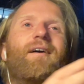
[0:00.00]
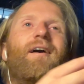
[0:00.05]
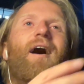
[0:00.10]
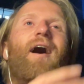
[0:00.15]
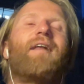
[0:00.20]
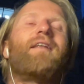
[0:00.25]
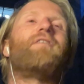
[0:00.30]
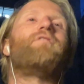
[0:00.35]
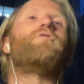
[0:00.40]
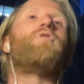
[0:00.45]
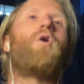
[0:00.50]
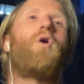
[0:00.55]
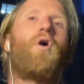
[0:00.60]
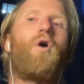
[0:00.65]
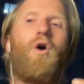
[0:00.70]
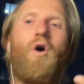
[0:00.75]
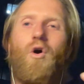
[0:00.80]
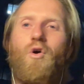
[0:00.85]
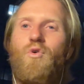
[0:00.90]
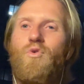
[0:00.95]
I did not
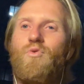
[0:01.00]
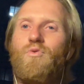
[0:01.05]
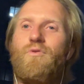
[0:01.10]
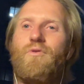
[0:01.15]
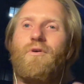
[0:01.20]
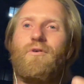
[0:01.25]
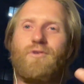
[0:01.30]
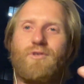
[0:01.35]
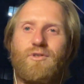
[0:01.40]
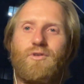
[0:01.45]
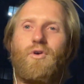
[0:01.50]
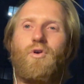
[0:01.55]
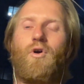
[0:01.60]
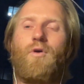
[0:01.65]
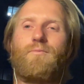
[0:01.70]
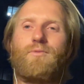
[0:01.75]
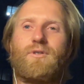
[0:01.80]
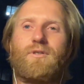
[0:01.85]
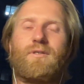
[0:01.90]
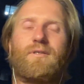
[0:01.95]
own those stock
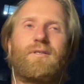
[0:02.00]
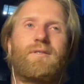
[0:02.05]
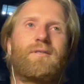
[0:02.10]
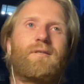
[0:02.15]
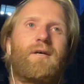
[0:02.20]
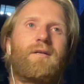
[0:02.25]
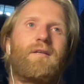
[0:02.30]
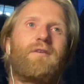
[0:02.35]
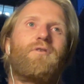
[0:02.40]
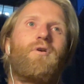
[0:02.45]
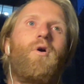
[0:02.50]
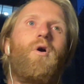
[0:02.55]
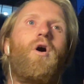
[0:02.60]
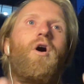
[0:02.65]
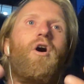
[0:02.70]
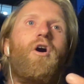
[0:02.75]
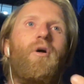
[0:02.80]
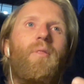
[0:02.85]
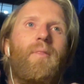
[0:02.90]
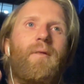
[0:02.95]
options. I did not
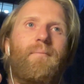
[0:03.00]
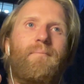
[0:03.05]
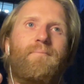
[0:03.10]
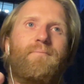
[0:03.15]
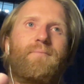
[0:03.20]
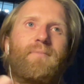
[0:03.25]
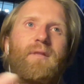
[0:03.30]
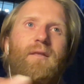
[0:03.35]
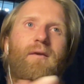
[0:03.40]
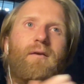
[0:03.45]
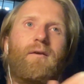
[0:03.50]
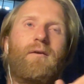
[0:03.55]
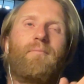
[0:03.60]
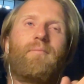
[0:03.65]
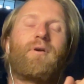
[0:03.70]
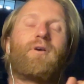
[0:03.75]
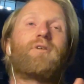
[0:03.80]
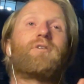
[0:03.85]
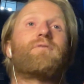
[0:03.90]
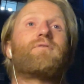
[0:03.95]
earn them
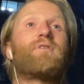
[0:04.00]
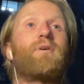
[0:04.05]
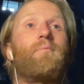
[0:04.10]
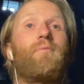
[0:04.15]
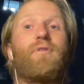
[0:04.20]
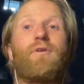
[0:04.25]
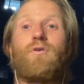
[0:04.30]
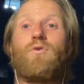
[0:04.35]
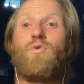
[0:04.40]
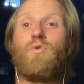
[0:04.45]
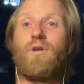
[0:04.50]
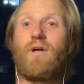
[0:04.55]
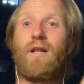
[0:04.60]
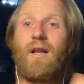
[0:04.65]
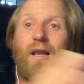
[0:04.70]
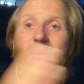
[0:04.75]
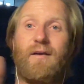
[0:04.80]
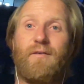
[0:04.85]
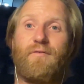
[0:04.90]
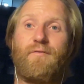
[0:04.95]
because of something called a
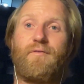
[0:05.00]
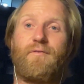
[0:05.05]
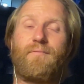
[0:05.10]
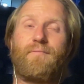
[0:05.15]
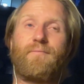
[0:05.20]
cliff.